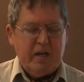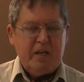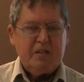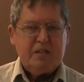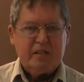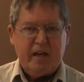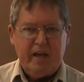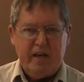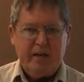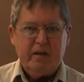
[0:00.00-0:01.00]
He's
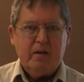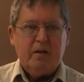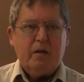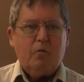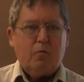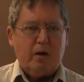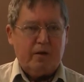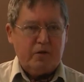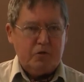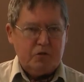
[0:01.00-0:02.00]
saying,
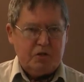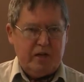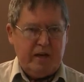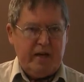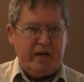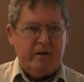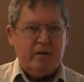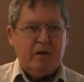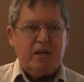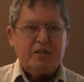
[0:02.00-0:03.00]
whatever you say
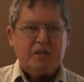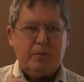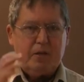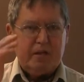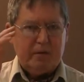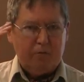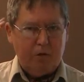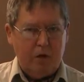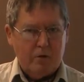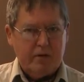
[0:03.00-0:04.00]
is something that
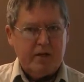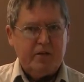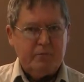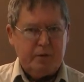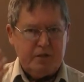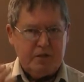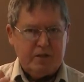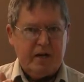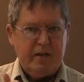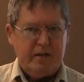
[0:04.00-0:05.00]
will already have been
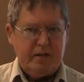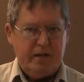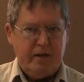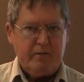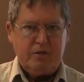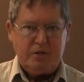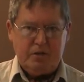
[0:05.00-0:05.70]
decided in heaven.